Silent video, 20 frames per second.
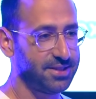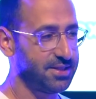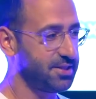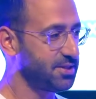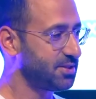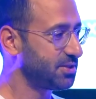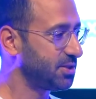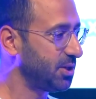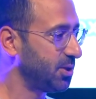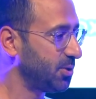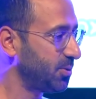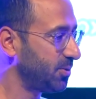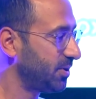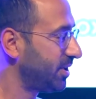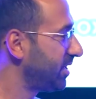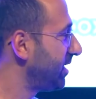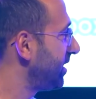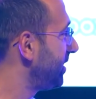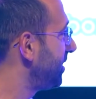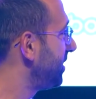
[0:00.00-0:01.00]
So
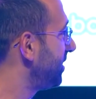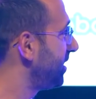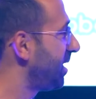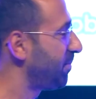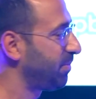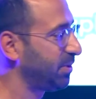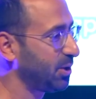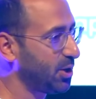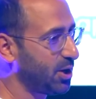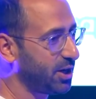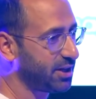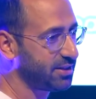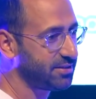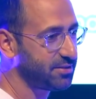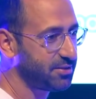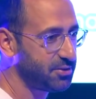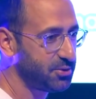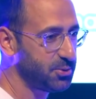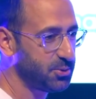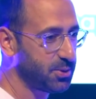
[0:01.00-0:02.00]

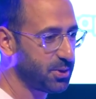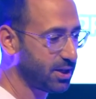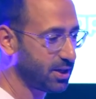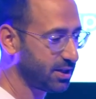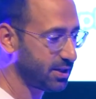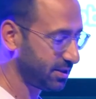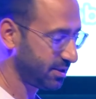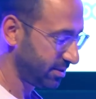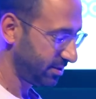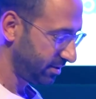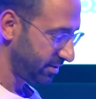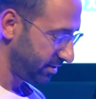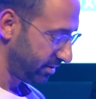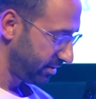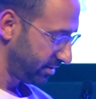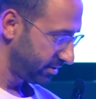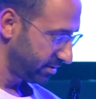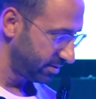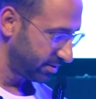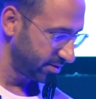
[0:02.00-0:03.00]
applaud to,
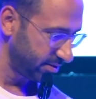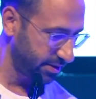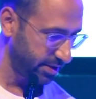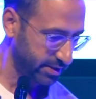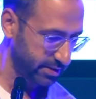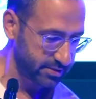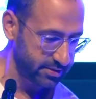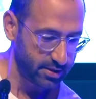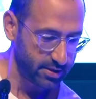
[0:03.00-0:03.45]
thanks.